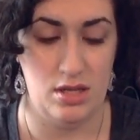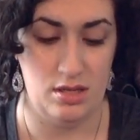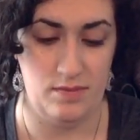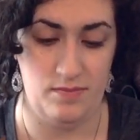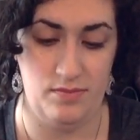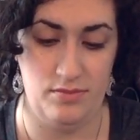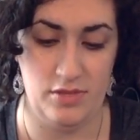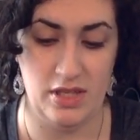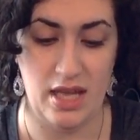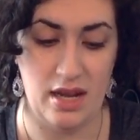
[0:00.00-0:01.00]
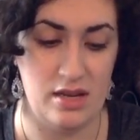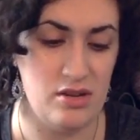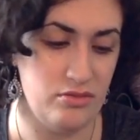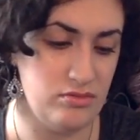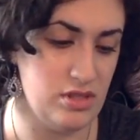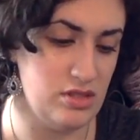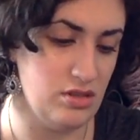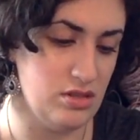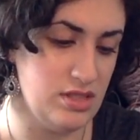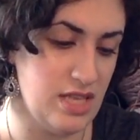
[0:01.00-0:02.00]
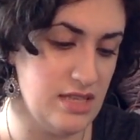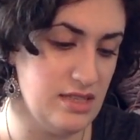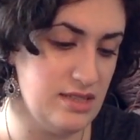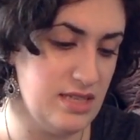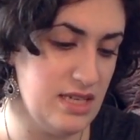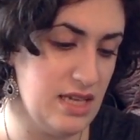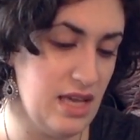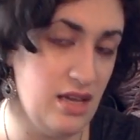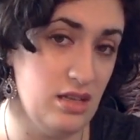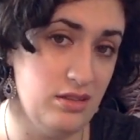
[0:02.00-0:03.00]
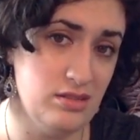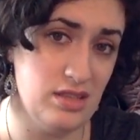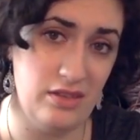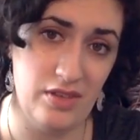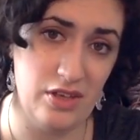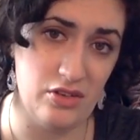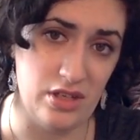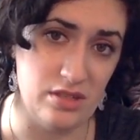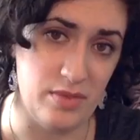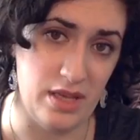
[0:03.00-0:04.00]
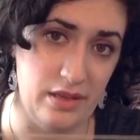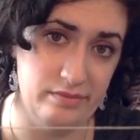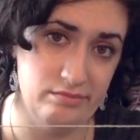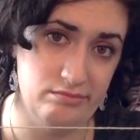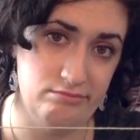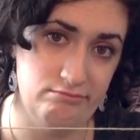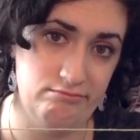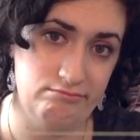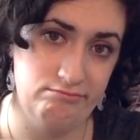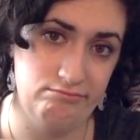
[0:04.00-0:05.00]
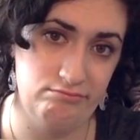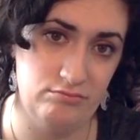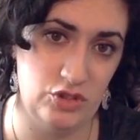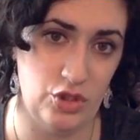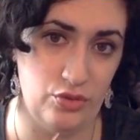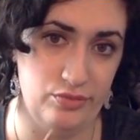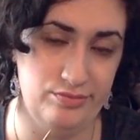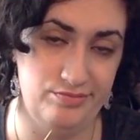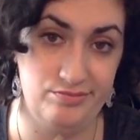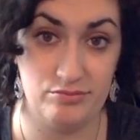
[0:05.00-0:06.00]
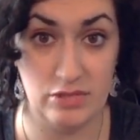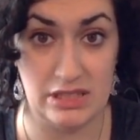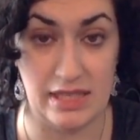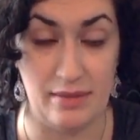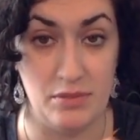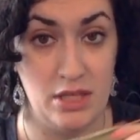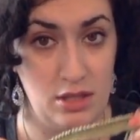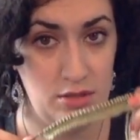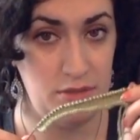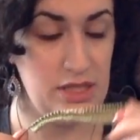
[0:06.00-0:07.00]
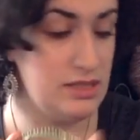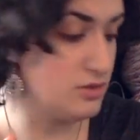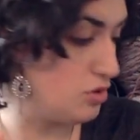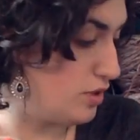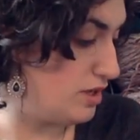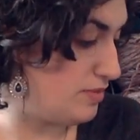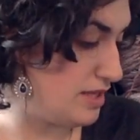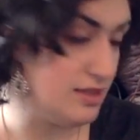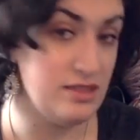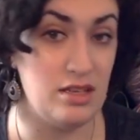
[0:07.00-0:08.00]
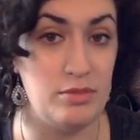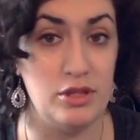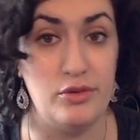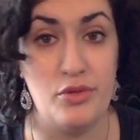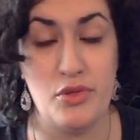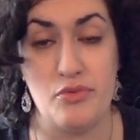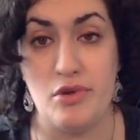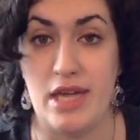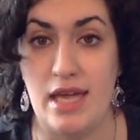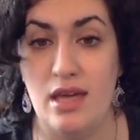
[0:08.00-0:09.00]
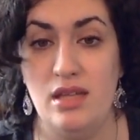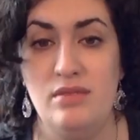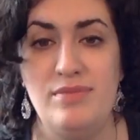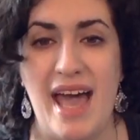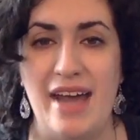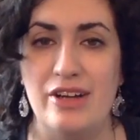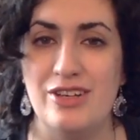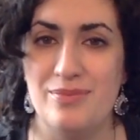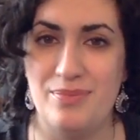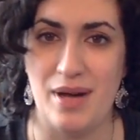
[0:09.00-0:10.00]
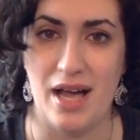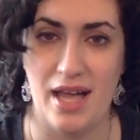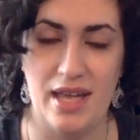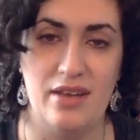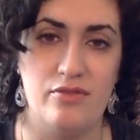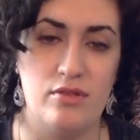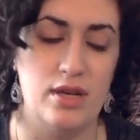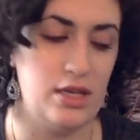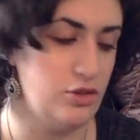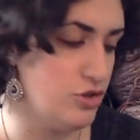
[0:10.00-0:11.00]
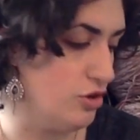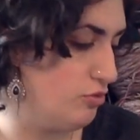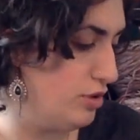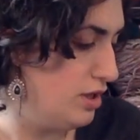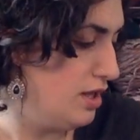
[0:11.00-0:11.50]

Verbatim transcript: Um, Again, I know this yarn says it's D K. It looks like fingering to me. So, we'll see. But this is going to be the double oh three pattern by Veronica Jobe.